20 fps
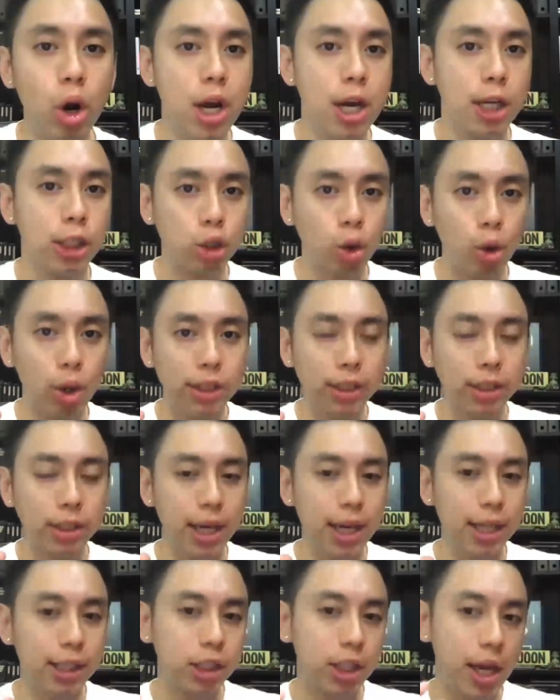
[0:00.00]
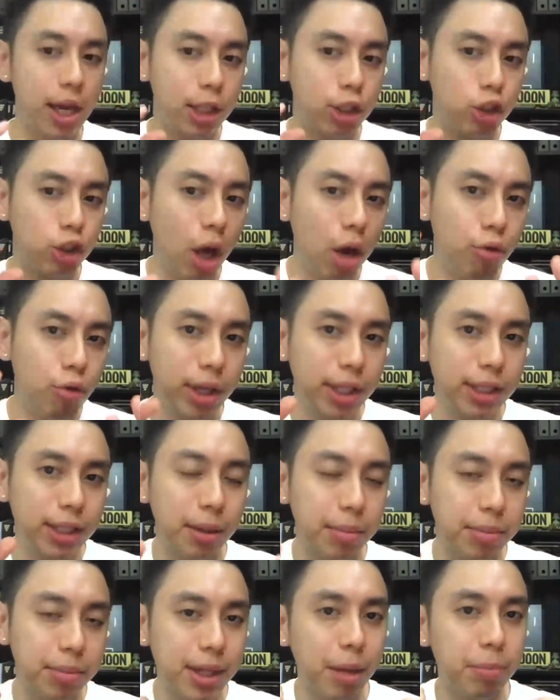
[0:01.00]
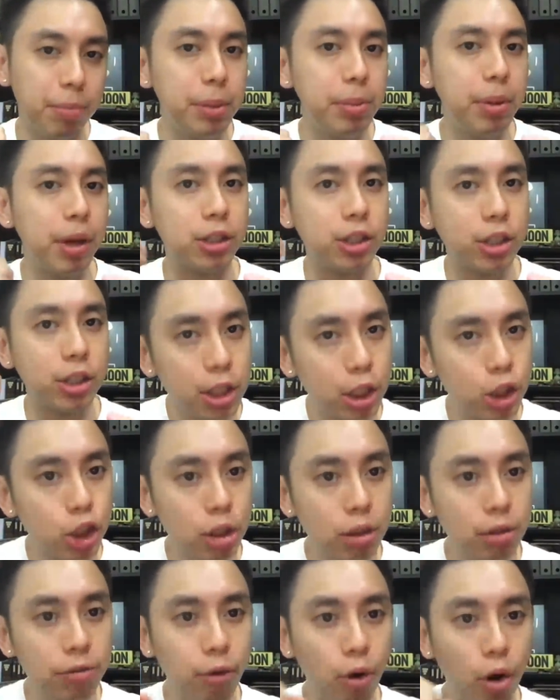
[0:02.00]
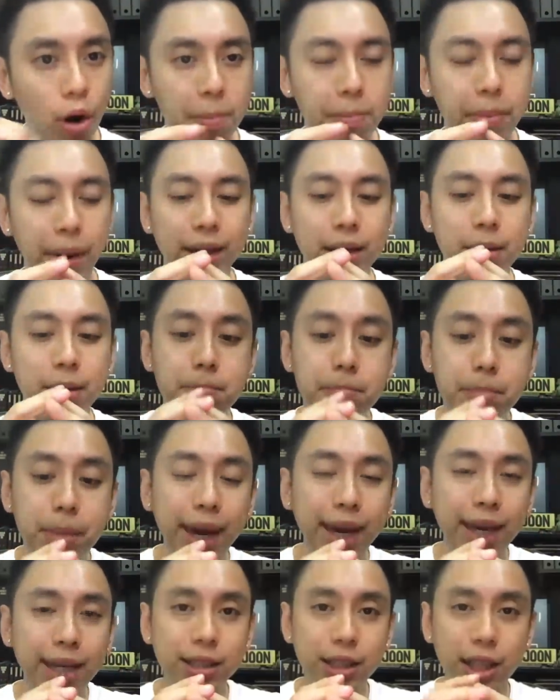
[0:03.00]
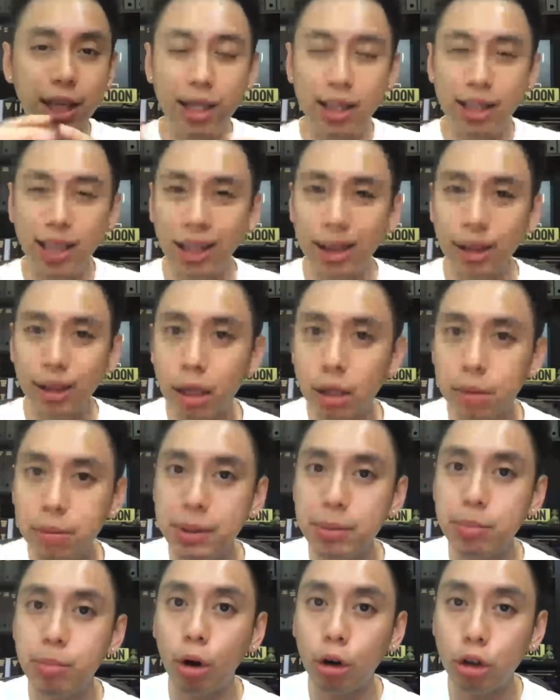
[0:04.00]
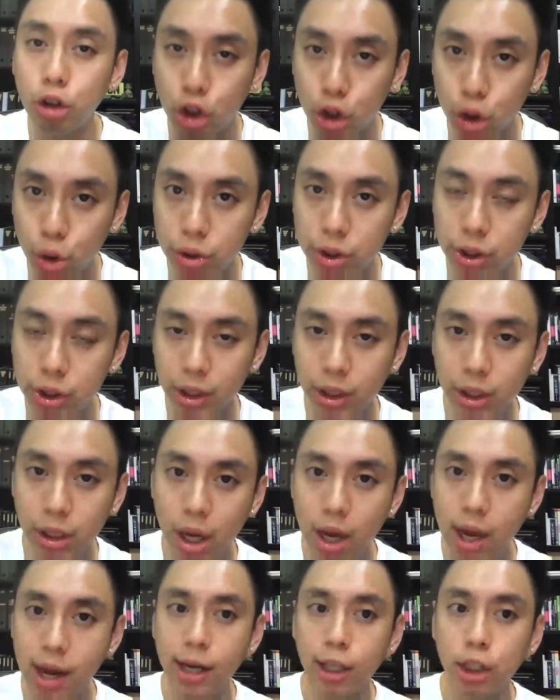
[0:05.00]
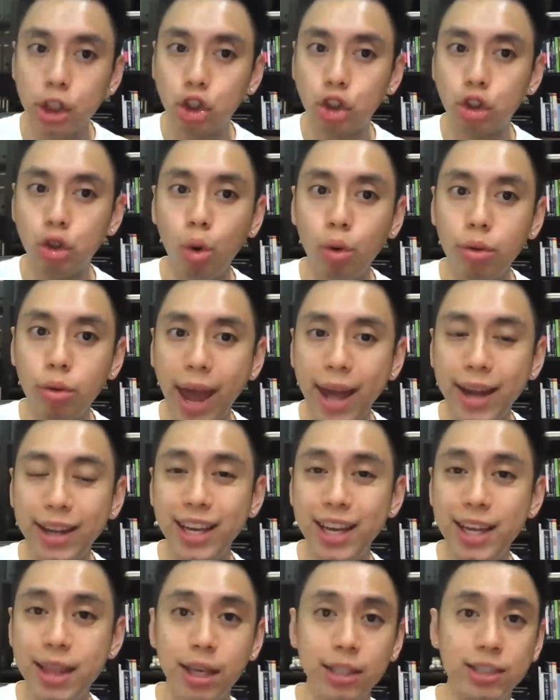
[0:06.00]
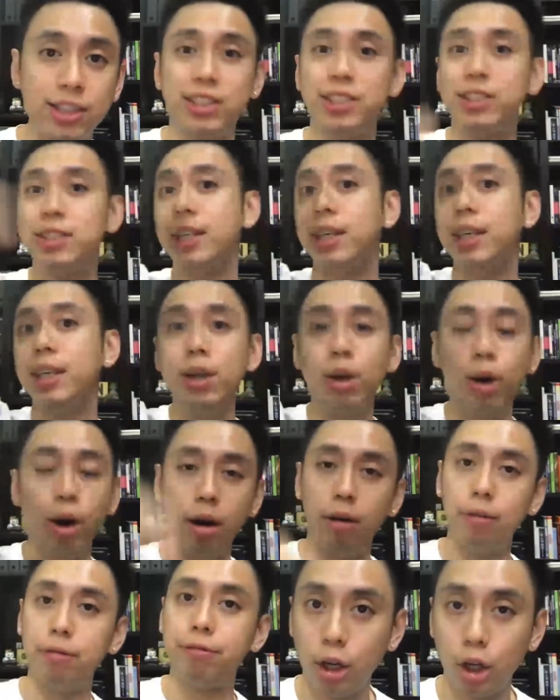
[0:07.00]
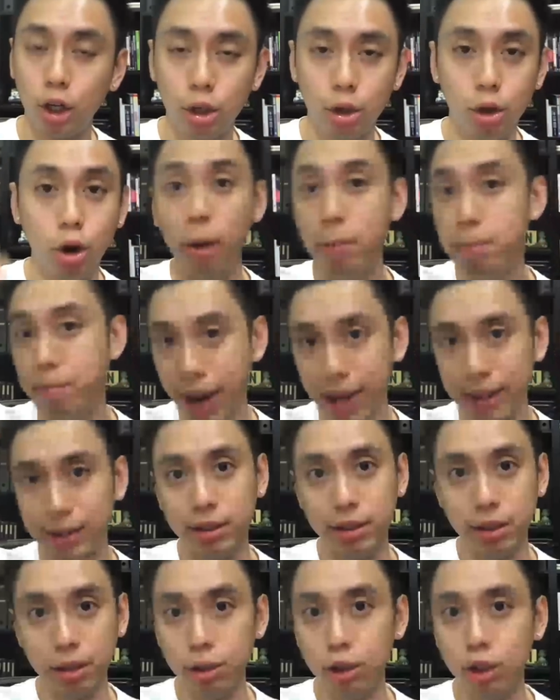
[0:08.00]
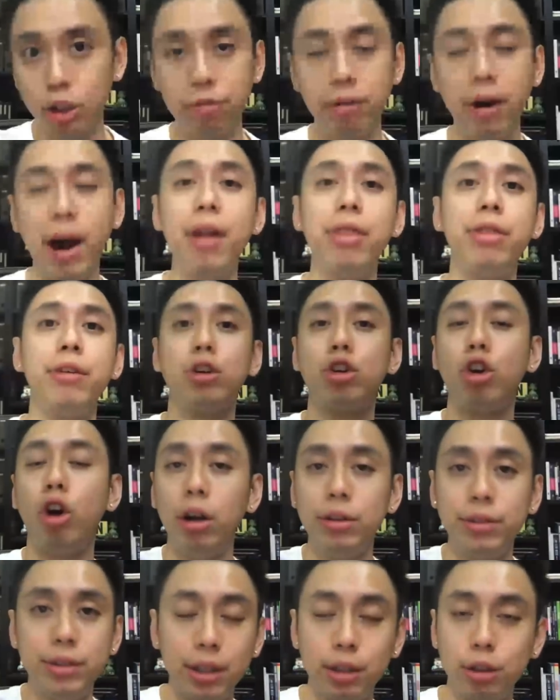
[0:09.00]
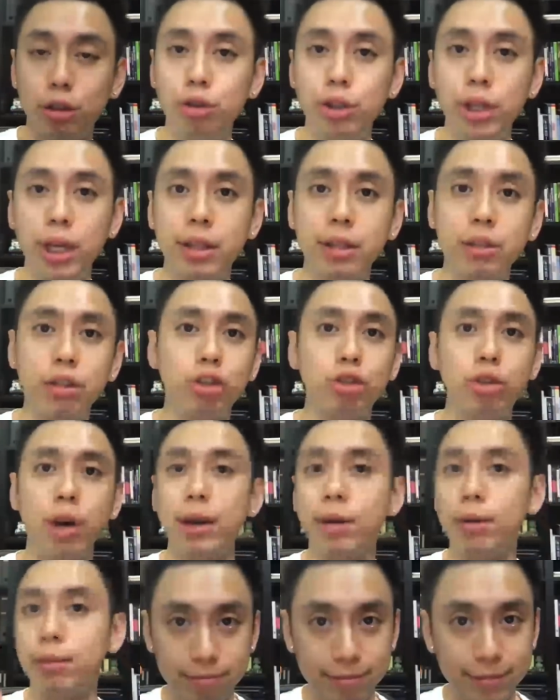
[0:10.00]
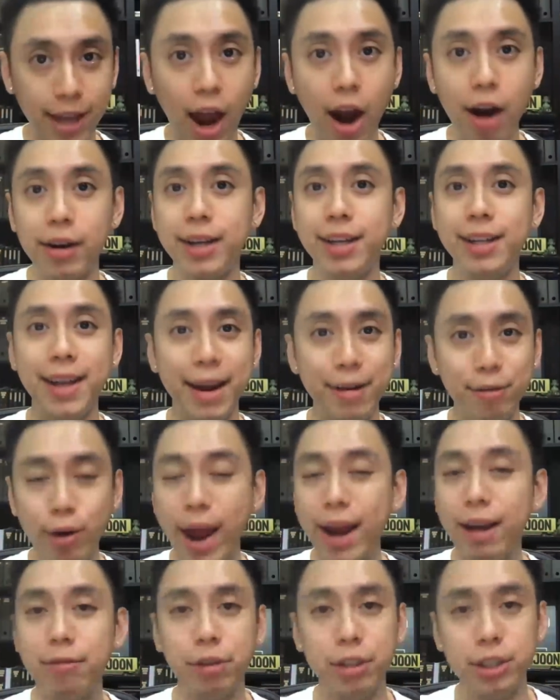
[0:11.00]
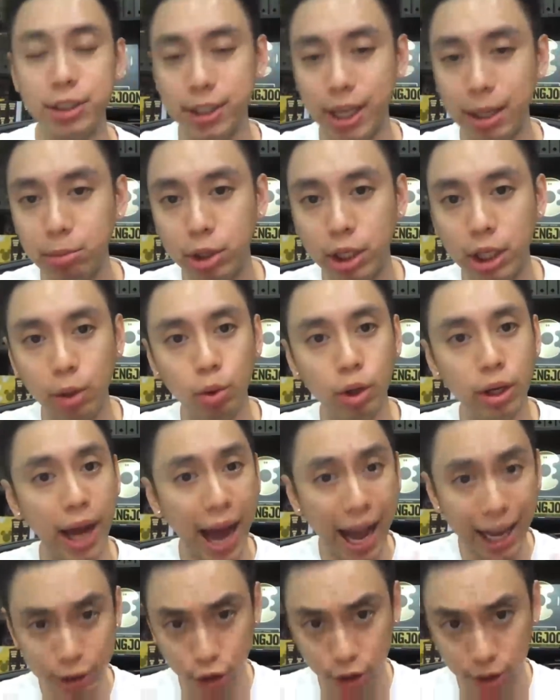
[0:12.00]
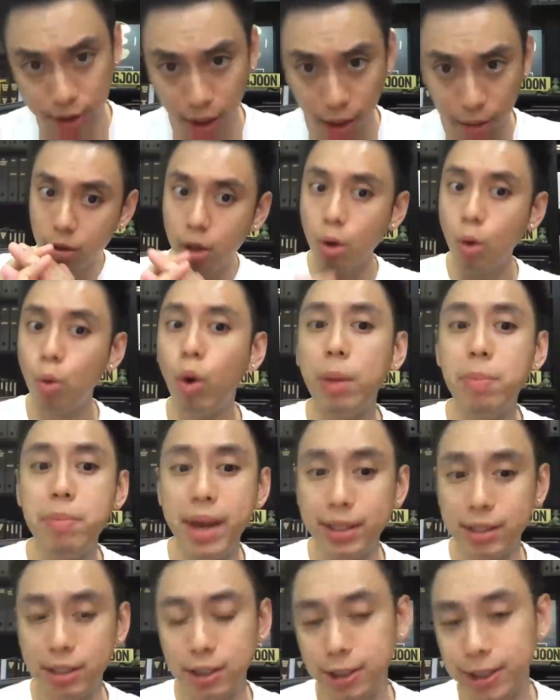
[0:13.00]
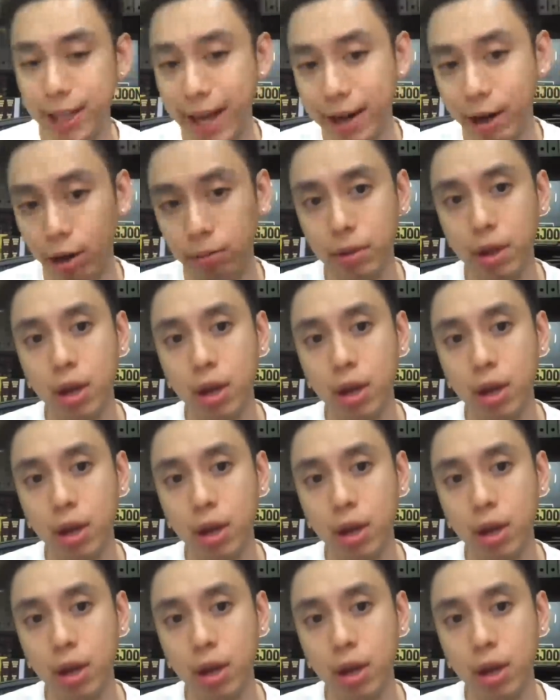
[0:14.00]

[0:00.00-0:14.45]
So it's not really something that people are searching for, but it makes it a little bit more juicy, so that in a sea of competitors, of other content creators trying to target and rank for the same keyword, ask yourself what makes it stand out.